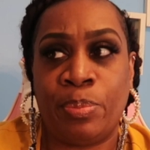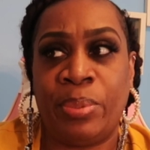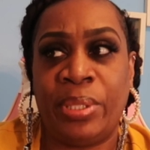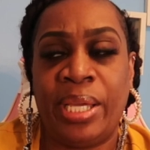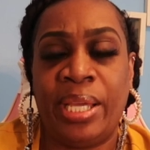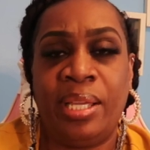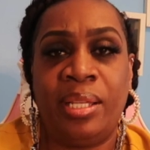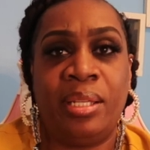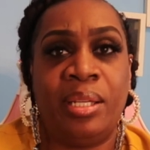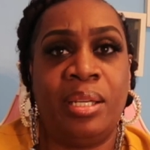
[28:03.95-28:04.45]

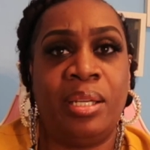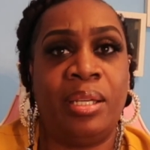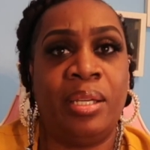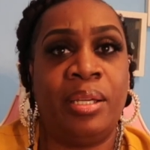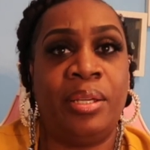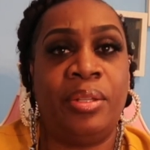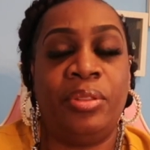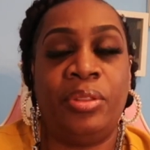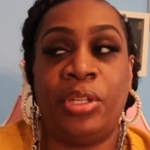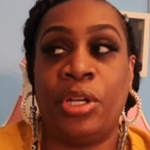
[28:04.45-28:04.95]
but
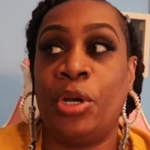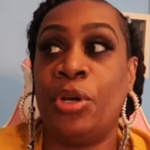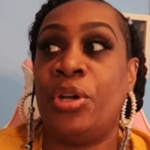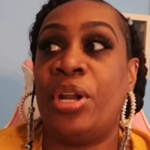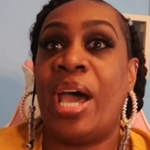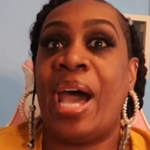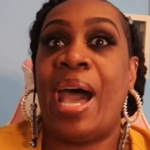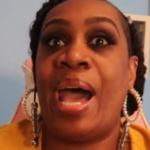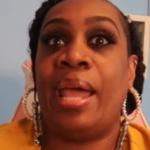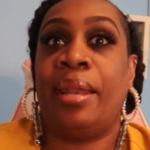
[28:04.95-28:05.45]
they're
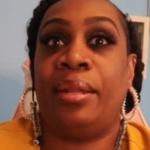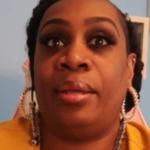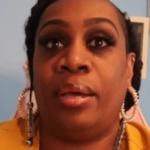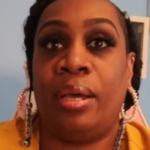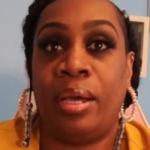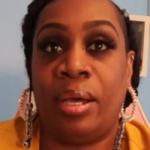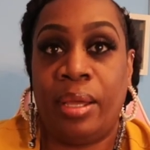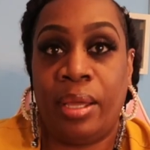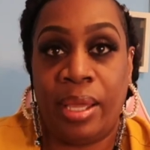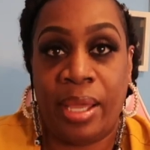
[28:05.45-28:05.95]
not
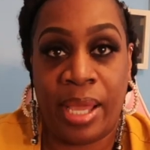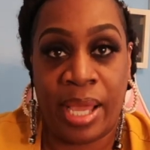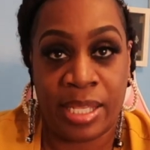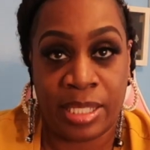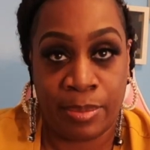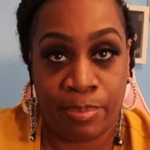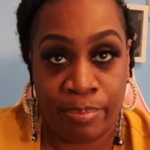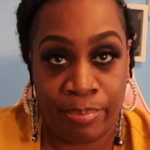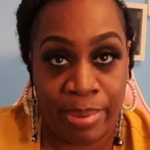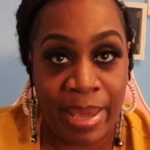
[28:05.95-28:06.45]

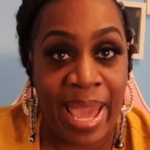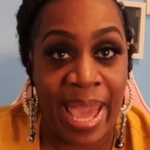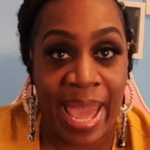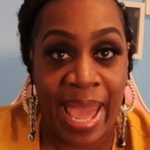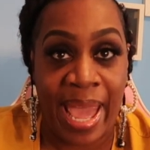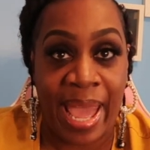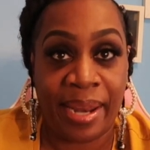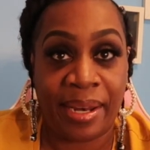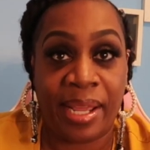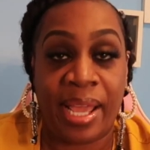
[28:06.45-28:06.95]
as
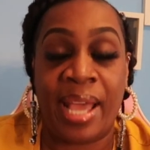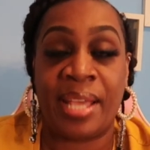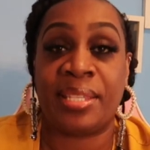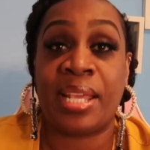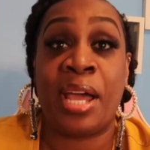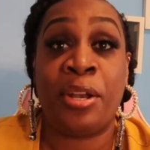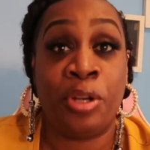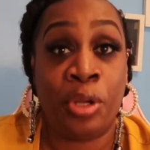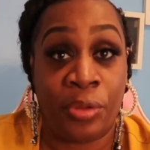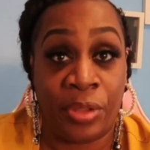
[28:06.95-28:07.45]
bad as
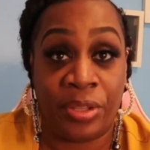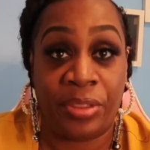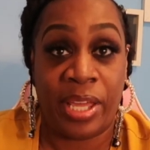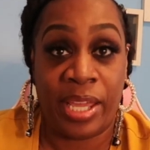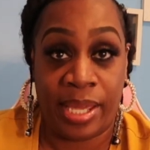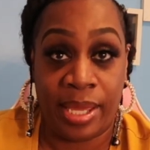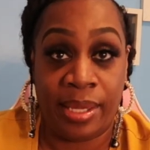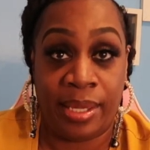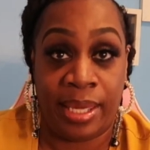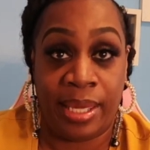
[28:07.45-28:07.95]
I know that
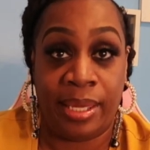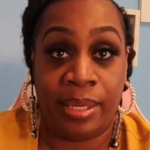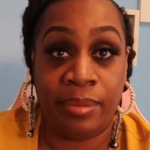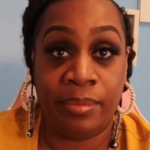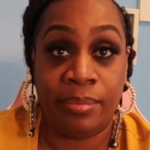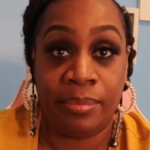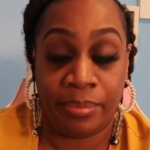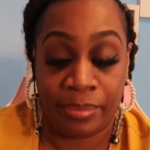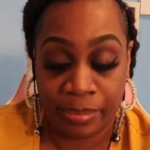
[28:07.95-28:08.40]
they can get.